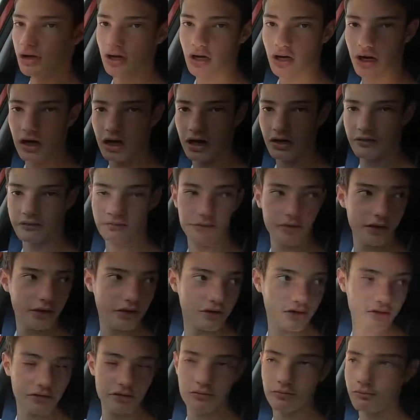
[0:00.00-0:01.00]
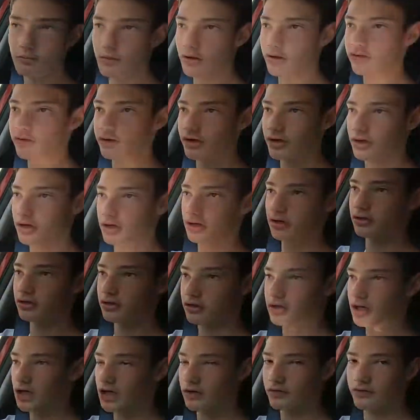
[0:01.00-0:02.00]
I've been missing
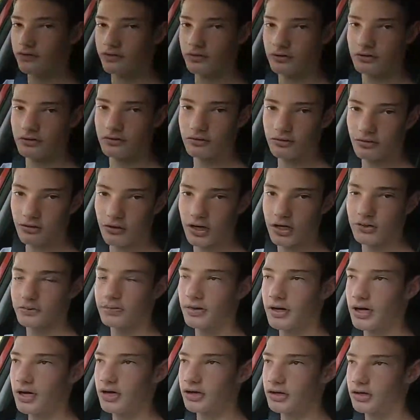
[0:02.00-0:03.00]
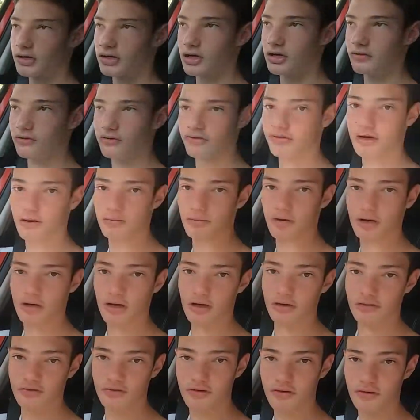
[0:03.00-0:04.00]
Kevin quite badly, and every time
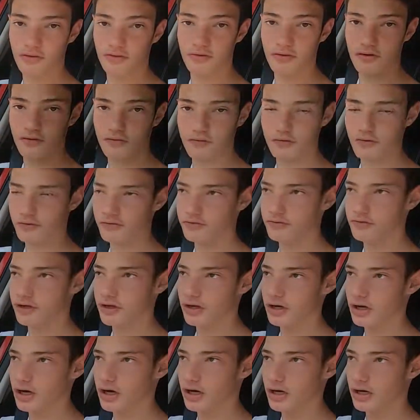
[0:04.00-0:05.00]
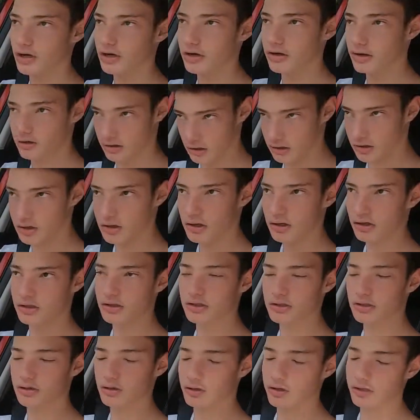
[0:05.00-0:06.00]
I see a V50 I
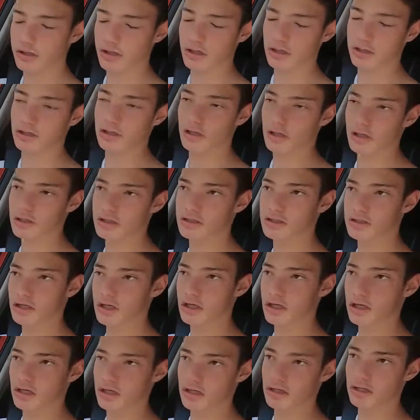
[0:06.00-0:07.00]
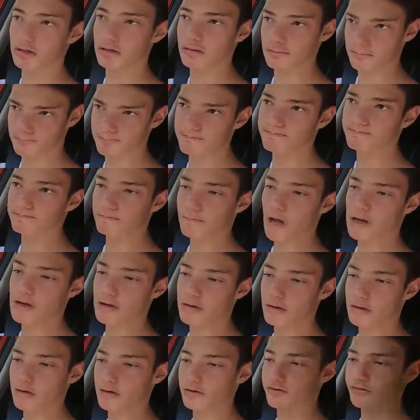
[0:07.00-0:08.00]
just look at it and I say,
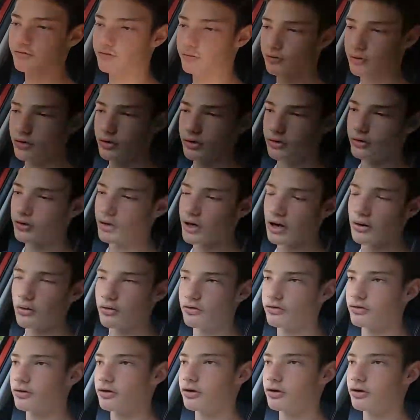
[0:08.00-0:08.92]
swear, that was